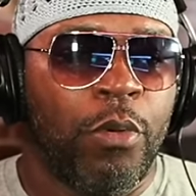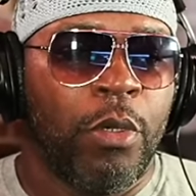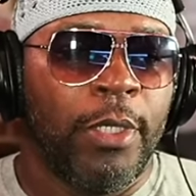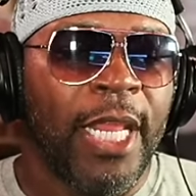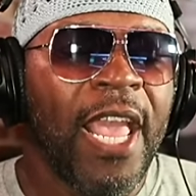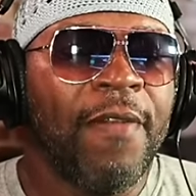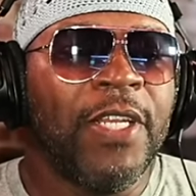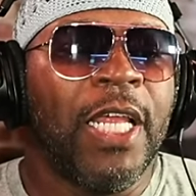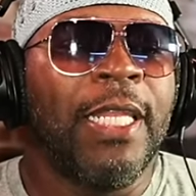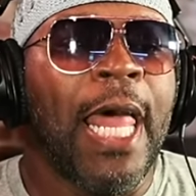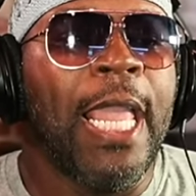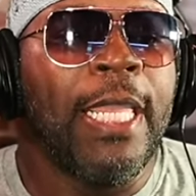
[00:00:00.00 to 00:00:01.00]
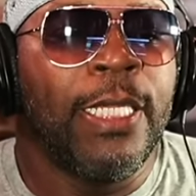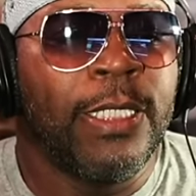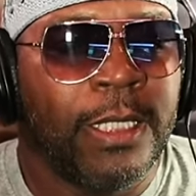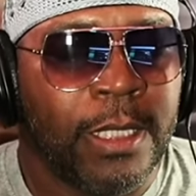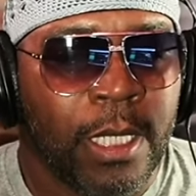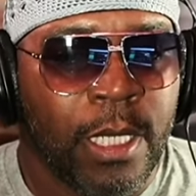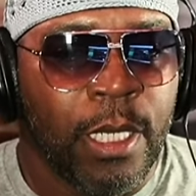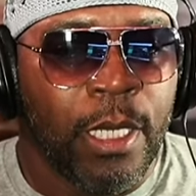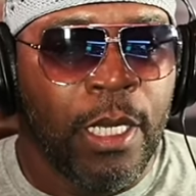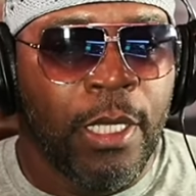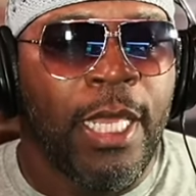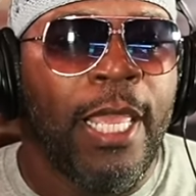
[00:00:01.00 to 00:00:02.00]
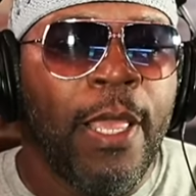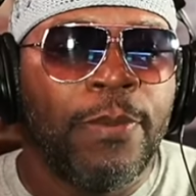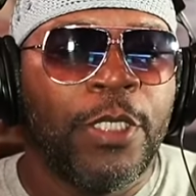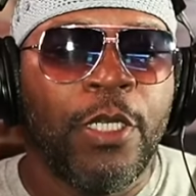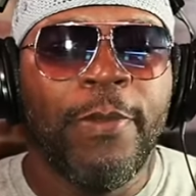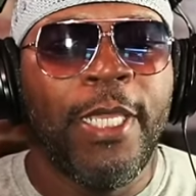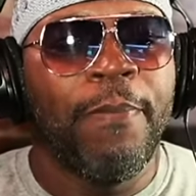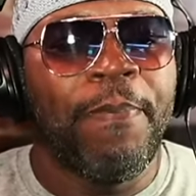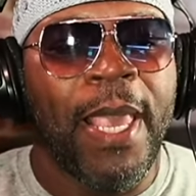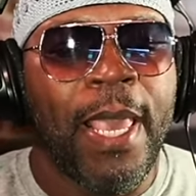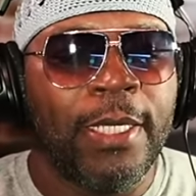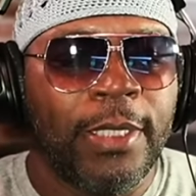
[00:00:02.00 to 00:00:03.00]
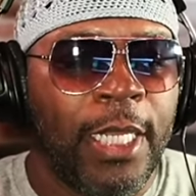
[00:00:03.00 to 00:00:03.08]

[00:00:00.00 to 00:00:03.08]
They have an alliance that helps them get past